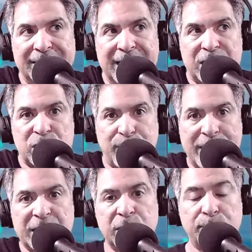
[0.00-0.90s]

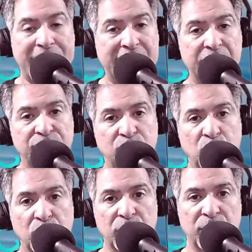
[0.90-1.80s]
expenses paid
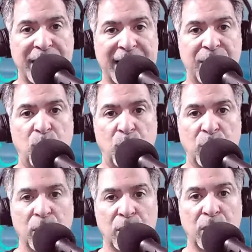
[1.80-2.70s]
for that
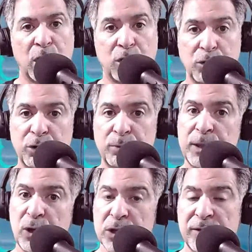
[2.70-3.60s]
were accrued
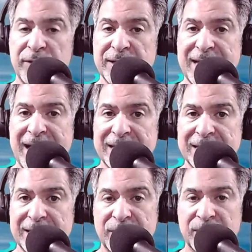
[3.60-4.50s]
because of this accident.